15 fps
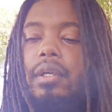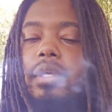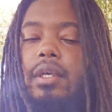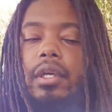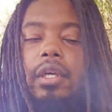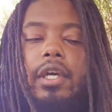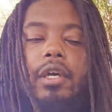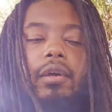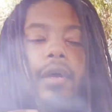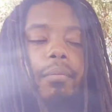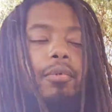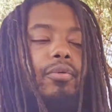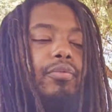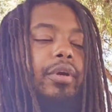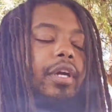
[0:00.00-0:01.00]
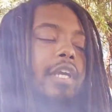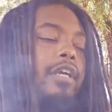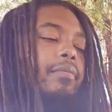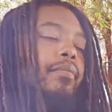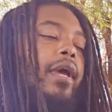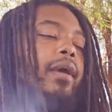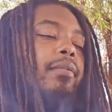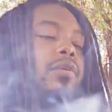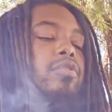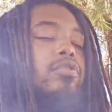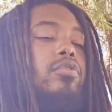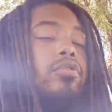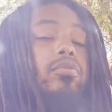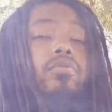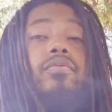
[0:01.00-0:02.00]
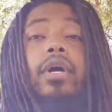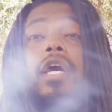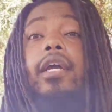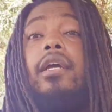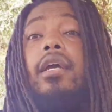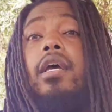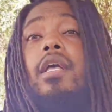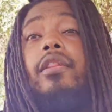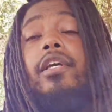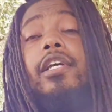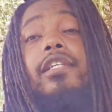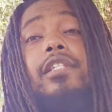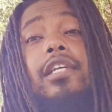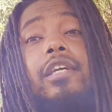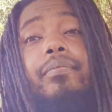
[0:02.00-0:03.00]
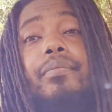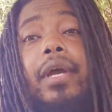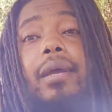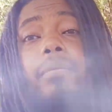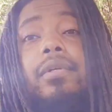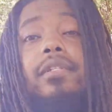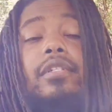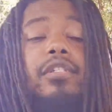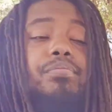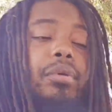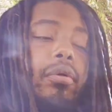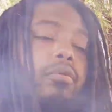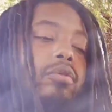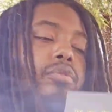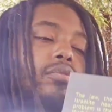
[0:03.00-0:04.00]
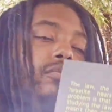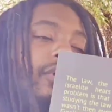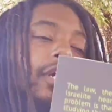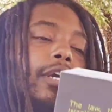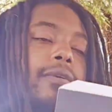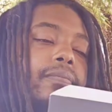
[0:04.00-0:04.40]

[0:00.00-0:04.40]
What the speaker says: And I'm gonna read a commandment to you, right? Because the commandments is spiritual, right?